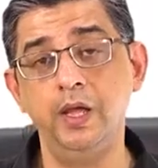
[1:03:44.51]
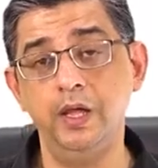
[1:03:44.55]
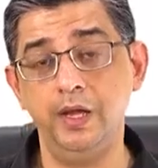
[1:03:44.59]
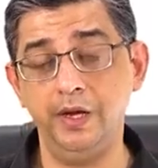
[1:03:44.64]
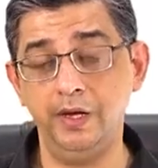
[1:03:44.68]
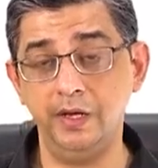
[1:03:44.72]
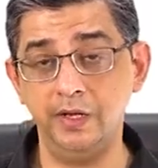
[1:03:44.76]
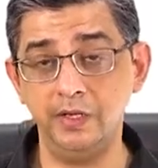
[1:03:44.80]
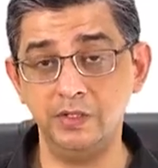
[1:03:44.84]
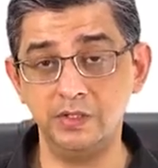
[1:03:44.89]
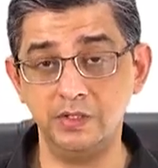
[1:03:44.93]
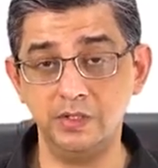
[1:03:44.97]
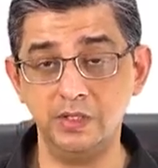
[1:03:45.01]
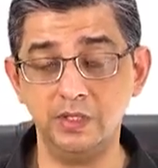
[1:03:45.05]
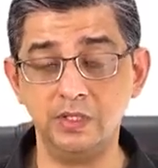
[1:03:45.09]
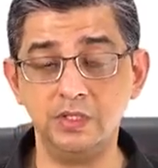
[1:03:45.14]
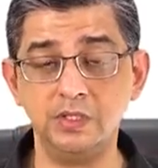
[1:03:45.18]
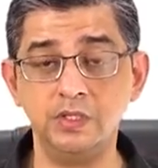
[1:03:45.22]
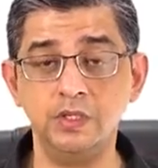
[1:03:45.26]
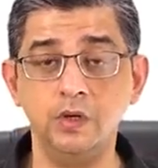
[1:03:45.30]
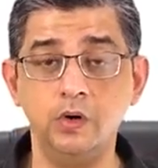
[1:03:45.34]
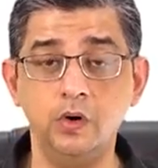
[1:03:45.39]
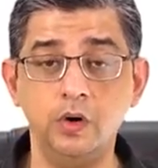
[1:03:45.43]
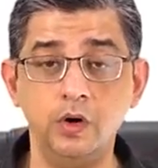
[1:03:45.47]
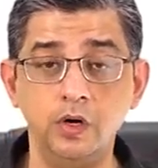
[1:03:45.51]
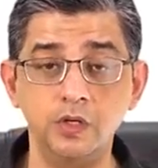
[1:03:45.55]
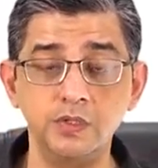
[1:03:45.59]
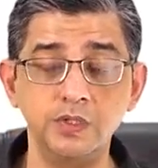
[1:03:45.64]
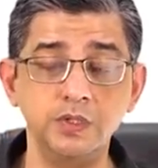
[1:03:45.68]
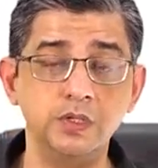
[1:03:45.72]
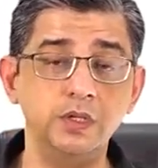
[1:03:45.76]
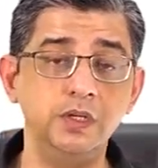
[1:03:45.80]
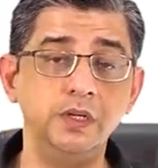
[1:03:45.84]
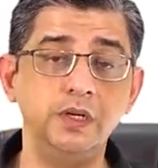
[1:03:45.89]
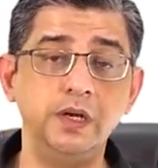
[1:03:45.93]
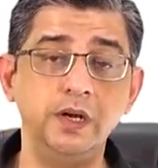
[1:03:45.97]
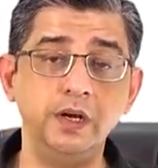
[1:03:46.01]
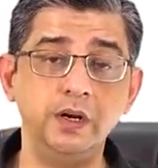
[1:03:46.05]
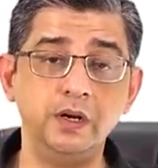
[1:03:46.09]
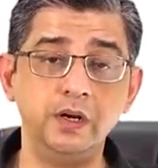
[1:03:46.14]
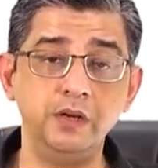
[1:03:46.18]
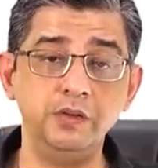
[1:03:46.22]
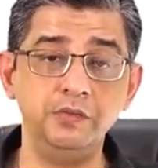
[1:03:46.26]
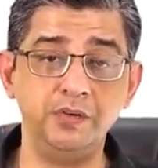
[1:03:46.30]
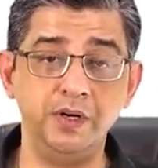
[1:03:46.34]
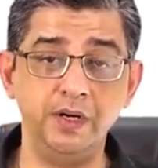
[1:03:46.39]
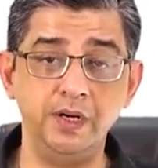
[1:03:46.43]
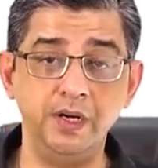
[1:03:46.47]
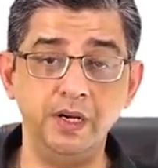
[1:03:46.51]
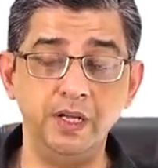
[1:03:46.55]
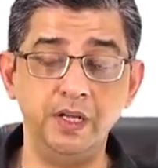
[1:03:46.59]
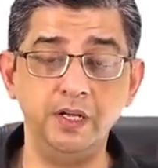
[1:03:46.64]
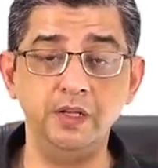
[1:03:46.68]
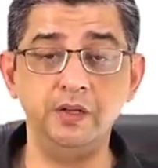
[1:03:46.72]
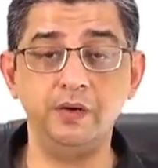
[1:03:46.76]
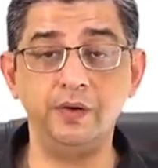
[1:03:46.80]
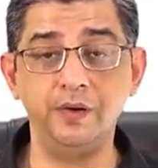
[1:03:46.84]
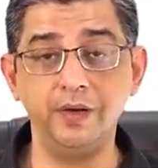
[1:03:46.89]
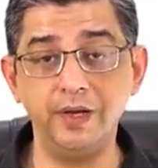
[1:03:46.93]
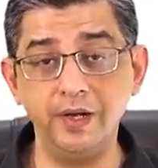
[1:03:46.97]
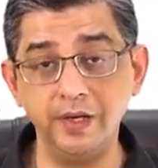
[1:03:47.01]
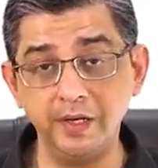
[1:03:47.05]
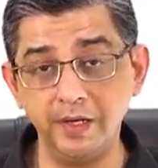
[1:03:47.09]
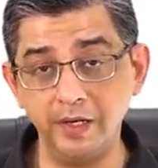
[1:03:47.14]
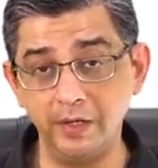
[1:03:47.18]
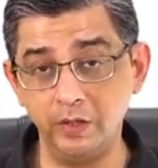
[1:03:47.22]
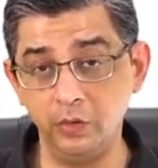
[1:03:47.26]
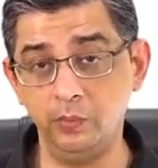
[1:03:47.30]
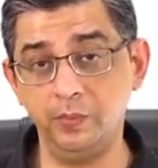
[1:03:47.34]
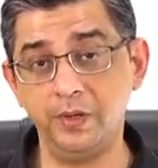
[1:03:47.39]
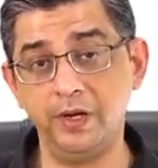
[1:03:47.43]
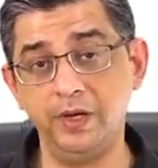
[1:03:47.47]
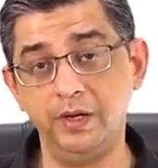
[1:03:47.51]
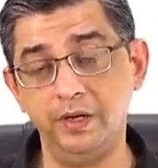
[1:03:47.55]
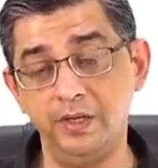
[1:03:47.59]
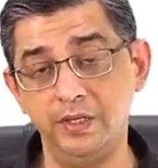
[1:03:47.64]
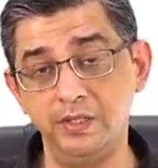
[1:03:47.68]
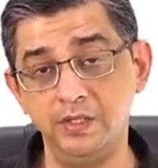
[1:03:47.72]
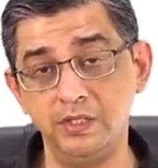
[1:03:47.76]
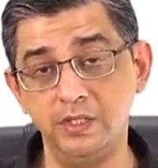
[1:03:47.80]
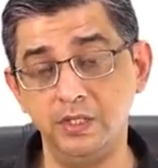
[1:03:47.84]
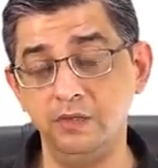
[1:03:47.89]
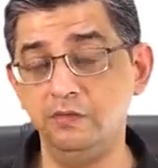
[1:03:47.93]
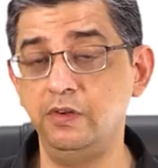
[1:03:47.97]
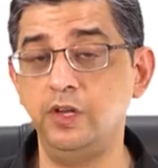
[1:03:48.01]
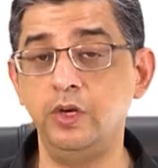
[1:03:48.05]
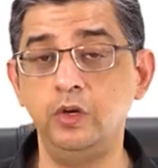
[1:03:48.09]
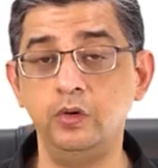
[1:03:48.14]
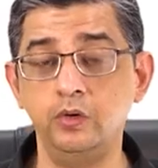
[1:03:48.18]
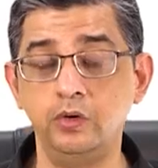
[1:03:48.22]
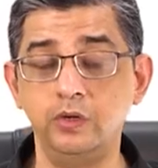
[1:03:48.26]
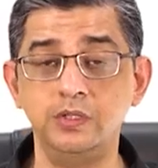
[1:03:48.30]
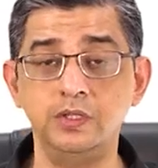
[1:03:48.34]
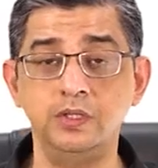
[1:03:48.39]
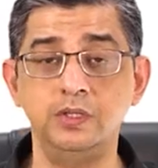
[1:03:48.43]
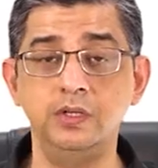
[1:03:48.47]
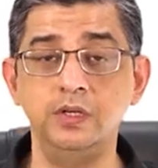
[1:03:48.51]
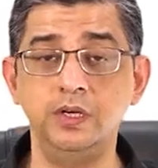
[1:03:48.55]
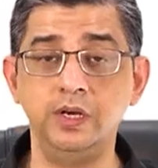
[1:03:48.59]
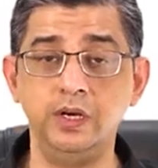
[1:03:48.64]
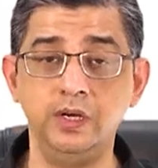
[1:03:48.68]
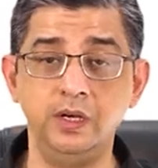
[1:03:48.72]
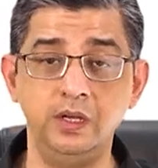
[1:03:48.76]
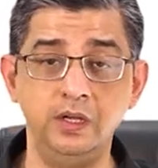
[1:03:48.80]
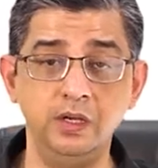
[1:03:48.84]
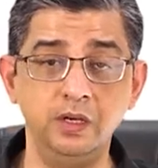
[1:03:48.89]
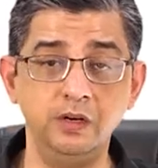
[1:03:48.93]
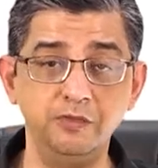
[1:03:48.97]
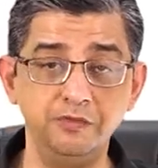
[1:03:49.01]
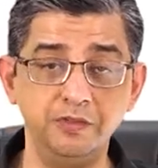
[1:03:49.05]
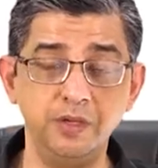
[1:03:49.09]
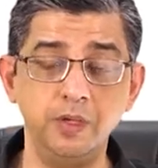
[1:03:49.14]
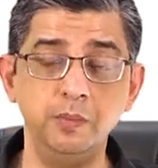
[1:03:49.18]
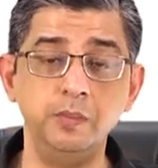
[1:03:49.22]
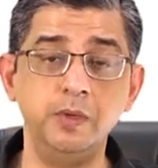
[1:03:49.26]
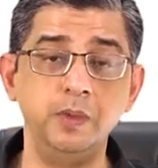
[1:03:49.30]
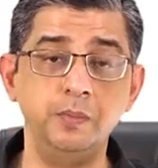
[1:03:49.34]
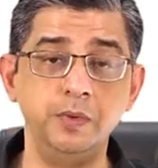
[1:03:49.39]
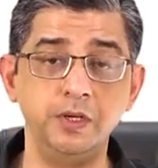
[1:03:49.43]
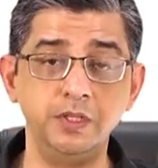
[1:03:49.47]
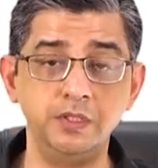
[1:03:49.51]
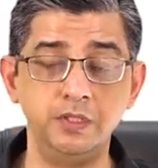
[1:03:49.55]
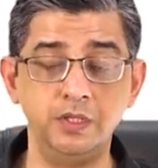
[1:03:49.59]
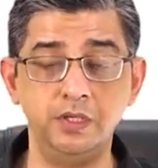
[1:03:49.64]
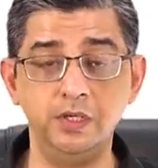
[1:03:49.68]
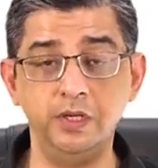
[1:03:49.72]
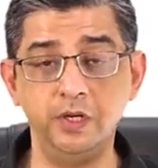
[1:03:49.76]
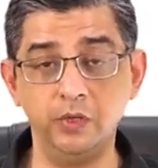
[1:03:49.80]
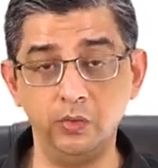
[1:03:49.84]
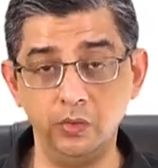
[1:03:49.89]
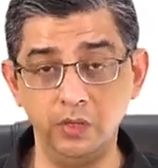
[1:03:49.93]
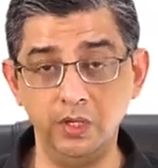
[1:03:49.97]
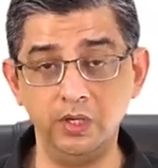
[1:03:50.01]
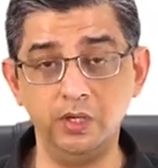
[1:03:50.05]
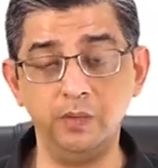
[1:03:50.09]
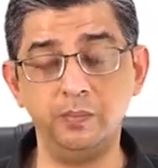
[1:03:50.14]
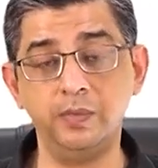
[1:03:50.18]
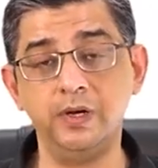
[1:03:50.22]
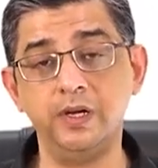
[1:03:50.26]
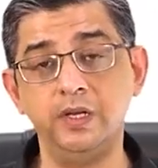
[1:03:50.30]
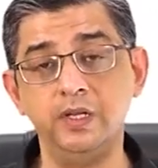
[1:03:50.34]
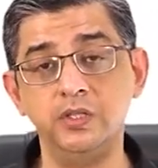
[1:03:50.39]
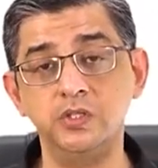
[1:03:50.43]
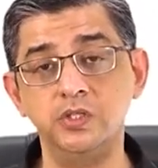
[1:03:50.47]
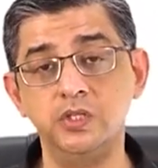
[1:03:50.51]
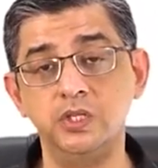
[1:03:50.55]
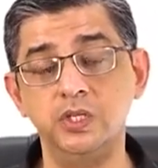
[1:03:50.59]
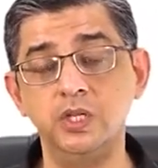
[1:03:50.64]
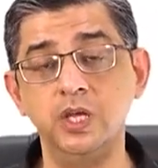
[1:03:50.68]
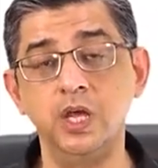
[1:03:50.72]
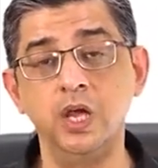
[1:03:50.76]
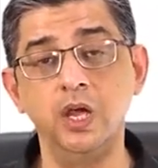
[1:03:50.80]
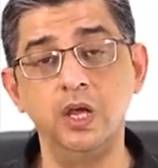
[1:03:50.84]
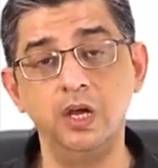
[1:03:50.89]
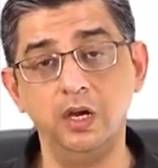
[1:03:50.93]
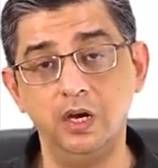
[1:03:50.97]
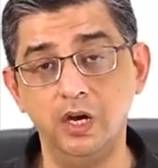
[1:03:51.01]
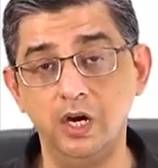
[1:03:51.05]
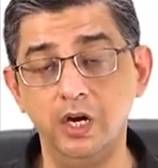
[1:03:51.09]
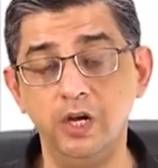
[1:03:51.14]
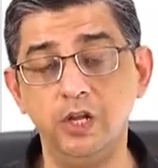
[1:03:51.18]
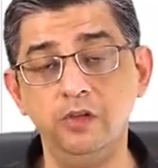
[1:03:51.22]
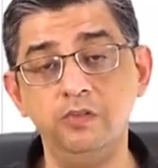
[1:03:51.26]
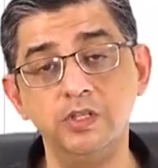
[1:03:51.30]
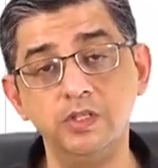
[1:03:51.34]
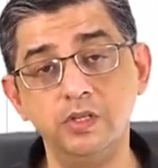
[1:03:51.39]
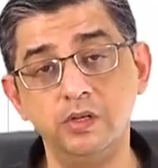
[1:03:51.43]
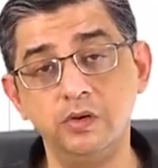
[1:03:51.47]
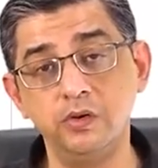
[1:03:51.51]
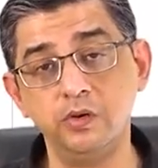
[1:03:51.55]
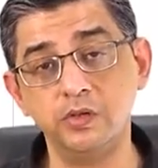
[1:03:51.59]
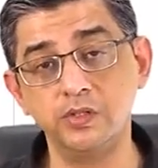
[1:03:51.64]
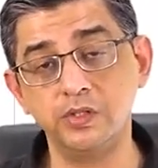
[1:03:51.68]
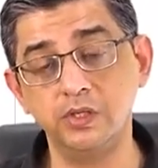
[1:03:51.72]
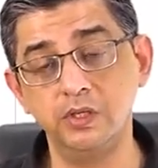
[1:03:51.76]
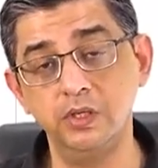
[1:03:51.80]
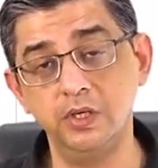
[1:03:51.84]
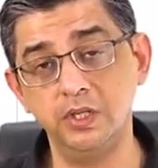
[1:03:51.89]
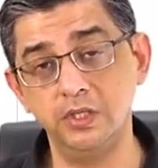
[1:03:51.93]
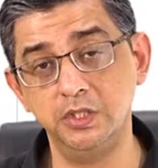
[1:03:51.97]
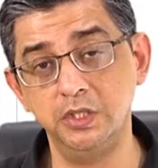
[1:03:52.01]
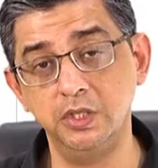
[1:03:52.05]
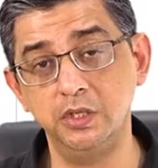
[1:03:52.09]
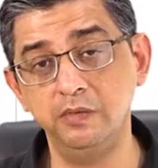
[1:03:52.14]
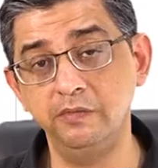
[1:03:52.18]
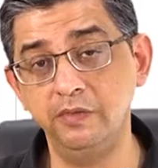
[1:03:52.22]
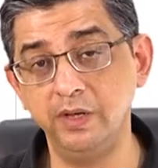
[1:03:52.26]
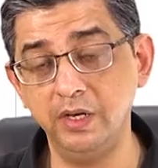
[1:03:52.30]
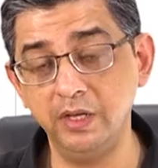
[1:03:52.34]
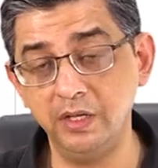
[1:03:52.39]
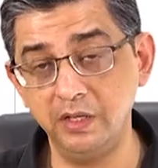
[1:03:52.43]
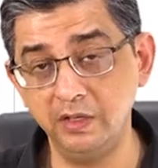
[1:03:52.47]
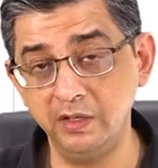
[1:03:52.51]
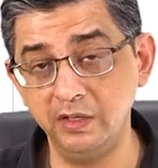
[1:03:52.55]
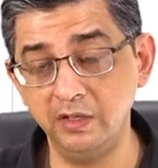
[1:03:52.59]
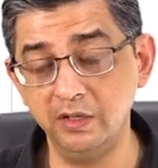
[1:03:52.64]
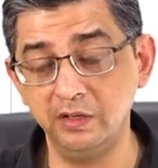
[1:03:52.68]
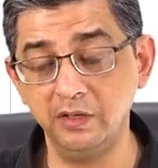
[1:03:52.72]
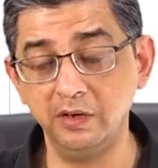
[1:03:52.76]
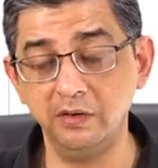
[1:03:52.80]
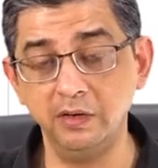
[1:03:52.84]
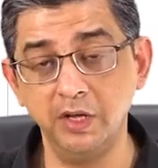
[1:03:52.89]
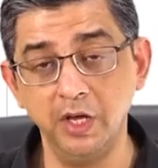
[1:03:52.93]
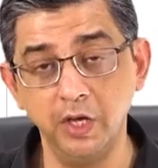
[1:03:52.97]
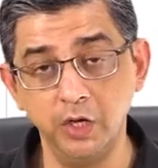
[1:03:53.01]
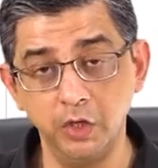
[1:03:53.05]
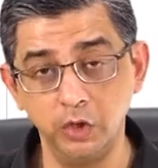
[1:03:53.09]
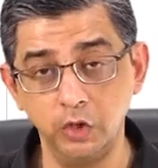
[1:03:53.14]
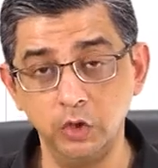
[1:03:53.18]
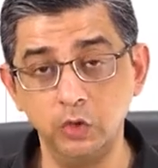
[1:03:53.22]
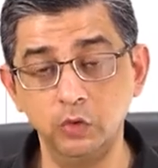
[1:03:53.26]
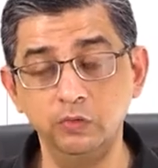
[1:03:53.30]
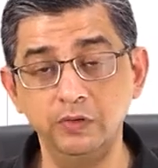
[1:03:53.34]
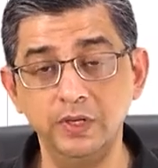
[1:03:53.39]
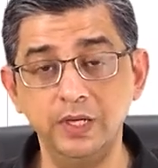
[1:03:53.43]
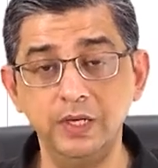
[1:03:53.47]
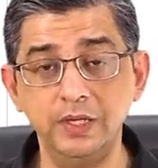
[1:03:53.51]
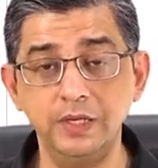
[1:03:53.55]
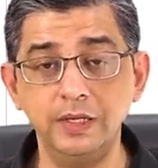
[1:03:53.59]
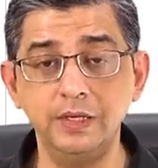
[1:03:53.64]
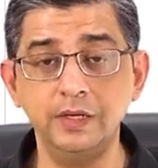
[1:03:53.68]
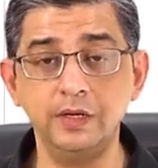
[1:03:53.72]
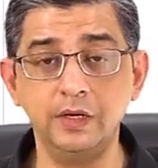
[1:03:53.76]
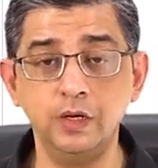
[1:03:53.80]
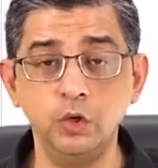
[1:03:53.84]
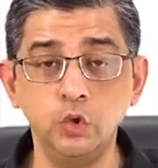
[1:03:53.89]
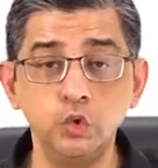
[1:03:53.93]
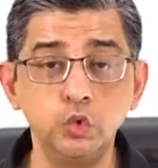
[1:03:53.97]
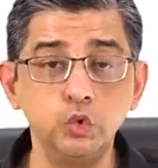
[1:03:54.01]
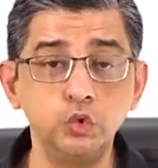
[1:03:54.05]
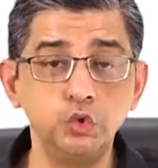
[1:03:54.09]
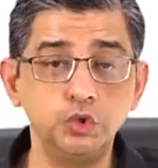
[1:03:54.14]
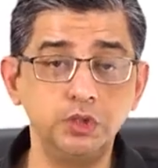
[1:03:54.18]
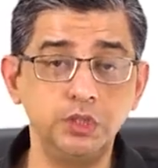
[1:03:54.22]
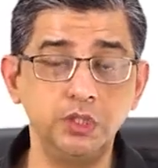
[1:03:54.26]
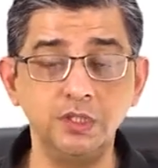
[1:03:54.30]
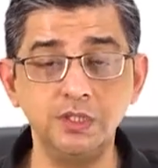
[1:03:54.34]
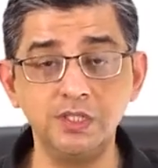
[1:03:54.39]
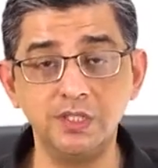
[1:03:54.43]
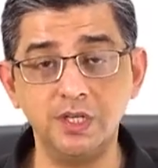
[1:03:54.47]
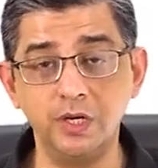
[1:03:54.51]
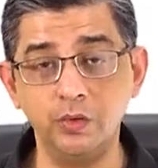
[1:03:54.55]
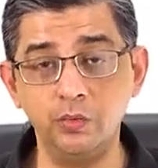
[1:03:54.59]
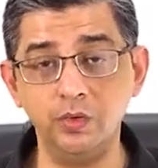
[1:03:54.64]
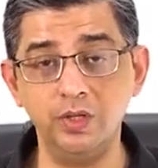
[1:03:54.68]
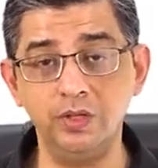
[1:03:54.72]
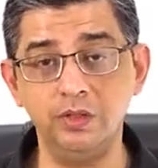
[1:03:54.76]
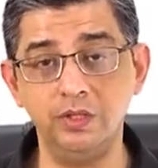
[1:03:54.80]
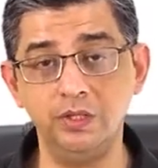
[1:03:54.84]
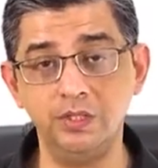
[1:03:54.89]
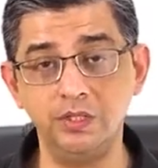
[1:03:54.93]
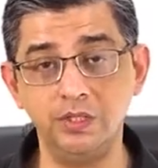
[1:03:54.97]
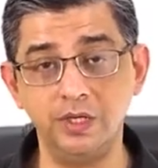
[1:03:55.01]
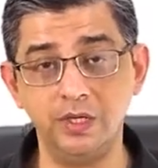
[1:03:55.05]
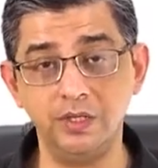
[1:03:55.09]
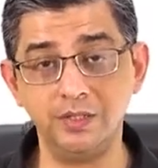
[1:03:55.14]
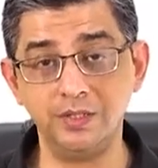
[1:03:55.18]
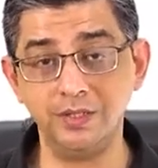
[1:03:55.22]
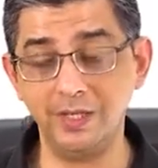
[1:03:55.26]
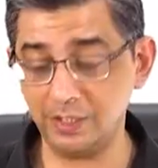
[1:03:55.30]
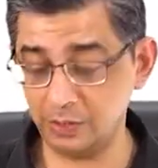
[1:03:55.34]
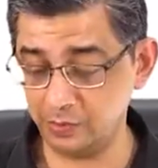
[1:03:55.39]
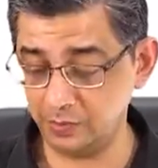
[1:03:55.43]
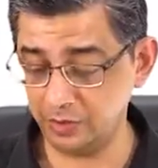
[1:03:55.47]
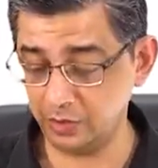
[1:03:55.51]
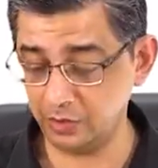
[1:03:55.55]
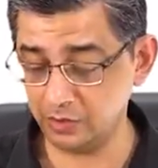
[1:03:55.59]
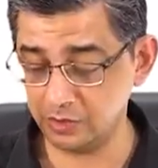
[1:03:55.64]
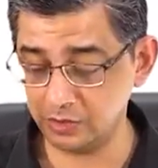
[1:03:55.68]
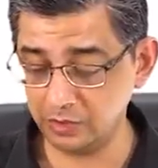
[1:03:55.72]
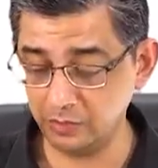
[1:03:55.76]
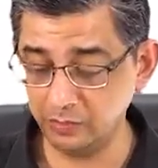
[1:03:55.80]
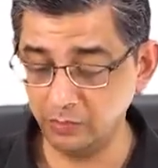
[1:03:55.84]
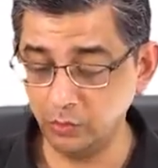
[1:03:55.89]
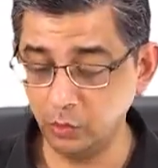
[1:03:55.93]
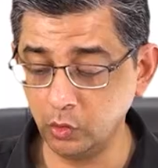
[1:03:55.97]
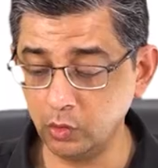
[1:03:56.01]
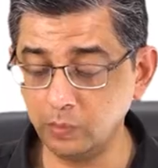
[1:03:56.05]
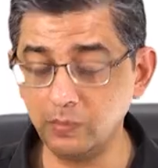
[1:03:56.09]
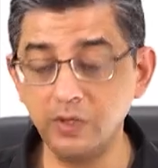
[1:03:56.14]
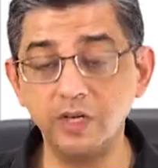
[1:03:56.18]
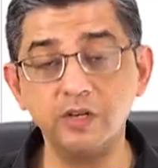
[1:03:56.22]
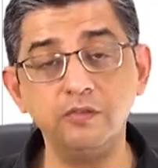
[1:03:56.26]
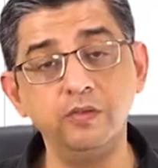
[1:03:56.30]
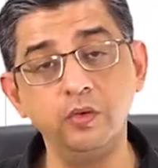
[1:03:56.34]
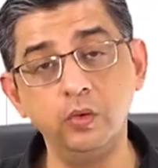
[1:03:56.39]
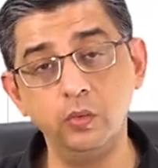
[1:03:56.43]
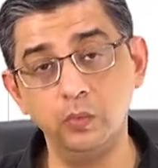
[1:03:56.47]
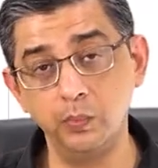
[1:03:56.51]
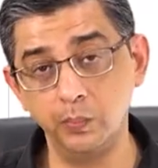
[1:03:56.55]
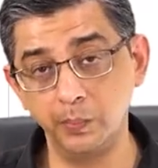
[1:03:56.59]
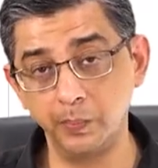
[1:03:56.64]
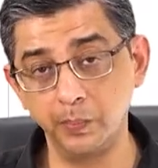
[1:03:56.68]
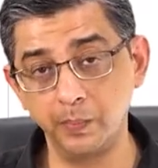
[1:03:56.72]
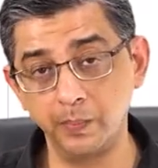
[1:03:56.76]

It is just a auscultatory finding related to pregnancy. When you're auscultating a female patient during her pregnancy, cardiovascular auscultation you will hear a whooshing sound in the chest. That's because of more blood flow.